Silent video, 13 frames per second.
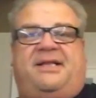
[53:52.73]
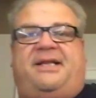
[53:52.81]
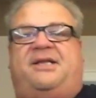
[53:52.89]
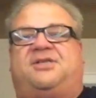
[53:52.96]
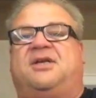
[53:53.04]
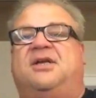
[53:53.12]

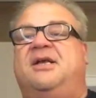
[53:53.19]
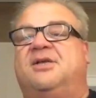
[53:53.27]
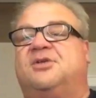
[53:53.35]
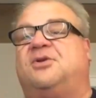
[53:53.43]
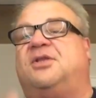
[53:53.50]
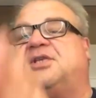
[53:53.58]
lineage.
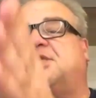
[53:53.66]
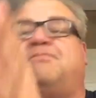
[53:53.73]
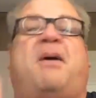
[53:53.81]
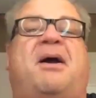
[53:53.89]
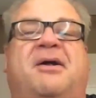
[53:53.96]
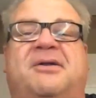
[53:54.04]
So the
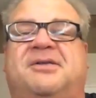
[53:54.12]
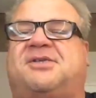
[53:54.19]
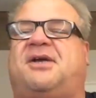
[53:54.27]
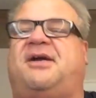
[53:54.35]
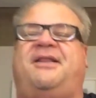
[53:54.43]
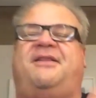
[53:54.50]
Spartan
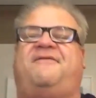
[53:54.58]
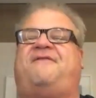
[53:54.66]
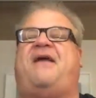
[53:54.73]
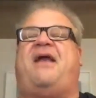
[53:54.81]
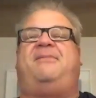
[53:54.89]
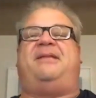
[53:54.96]
side of the
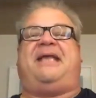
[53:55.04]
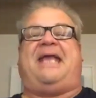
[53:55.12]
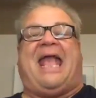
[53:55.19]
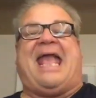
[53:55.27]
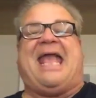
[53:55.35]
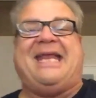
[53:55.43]

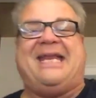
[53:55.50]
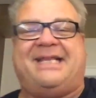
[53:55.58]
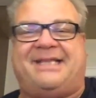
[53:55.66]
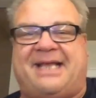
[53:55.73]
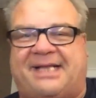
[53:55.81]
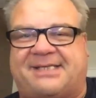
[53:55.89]
family
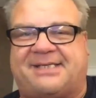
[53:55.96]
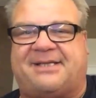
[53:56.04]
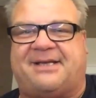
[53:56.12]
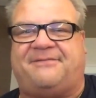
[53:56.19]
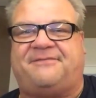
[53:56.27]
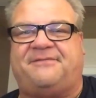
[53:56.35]
hated that
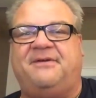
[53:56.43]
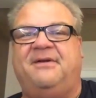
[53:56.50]
stuff.